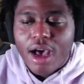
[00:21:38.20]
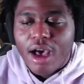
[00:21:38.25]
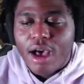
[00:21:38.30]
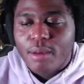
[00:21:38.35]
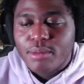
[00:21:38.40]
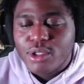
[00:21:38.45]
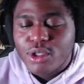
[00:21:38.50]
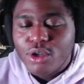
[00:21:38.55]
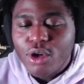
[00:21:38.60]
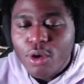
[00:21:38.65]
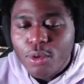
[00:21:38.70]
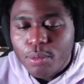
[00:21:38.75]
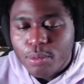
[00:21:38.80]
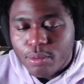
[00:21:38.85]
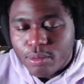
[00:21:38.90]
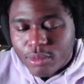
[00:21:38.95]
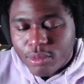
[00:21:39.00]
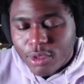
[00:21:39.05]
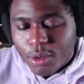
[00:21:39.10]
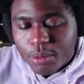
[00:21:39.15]
So no
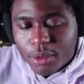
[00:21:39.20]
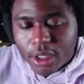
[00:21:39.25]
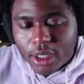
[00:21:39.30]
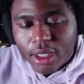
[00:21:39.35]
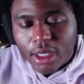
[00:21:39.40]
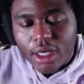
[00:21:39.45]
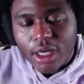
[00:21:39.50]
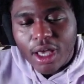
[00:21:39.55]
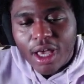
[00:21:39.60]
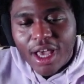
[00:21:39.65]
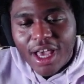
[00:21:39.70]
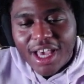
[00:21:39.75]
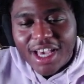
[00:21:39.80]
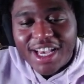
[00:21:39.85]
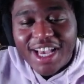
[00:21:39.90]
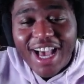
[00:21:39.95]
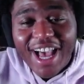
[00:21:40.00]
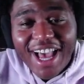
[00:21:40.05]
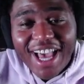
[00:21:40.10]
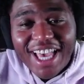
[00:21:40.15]
biggie,
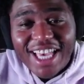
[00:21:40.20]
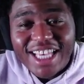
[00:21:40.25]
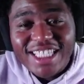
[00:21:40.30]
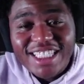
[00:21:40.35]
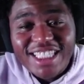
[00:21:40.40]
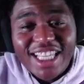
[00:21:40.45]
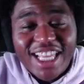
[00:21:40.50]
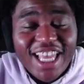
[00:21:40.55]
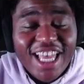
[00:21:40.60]
guys.